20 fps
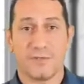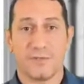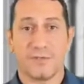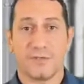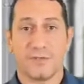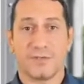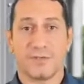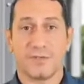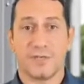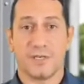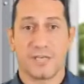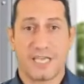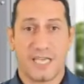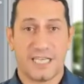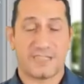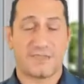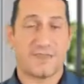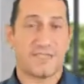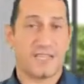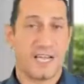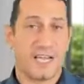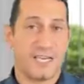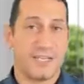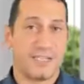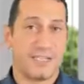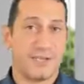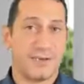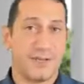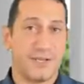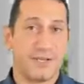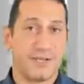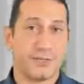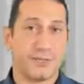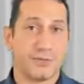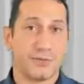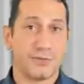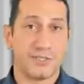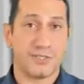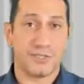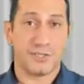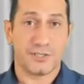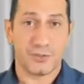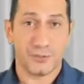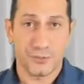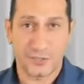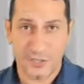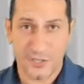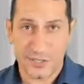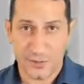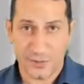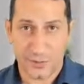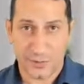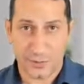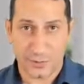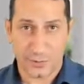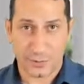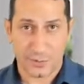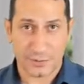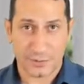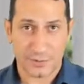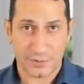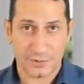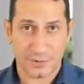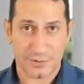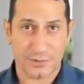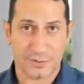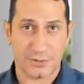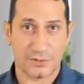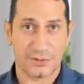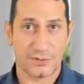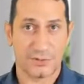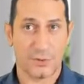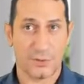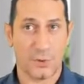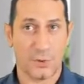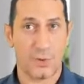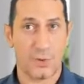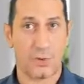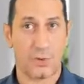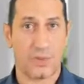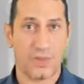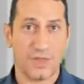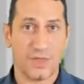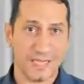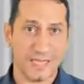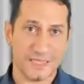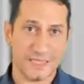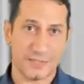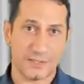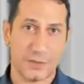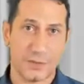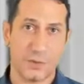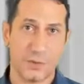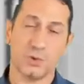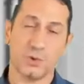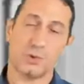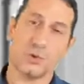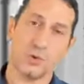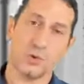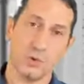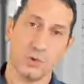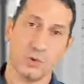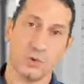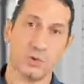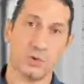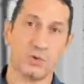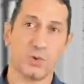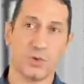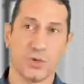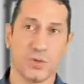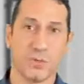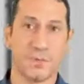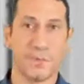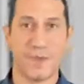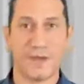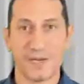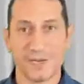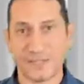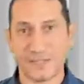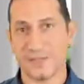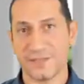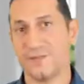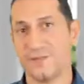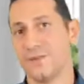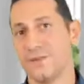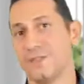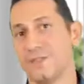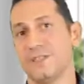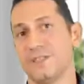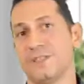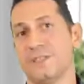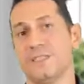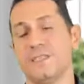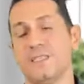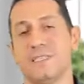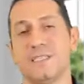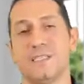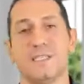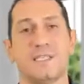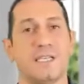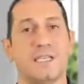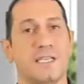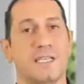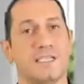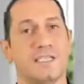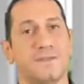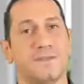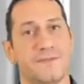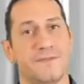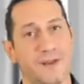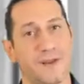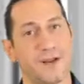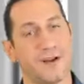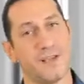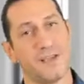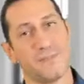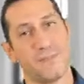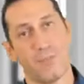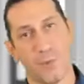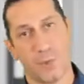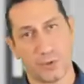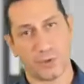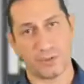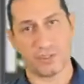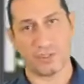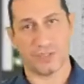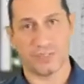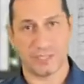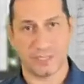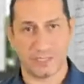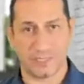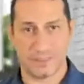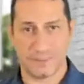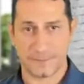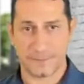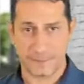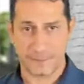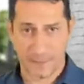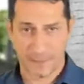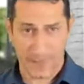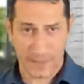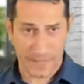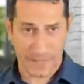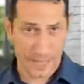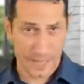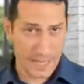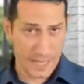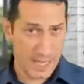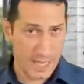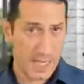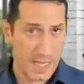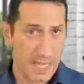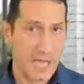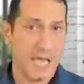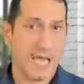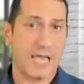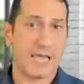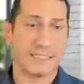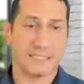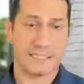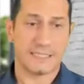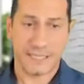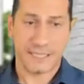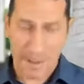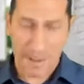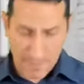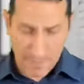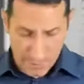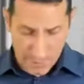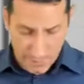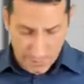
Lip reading: a case fatality ratio near to 0. So that's also used to compare different diseases, and that's very important as a number.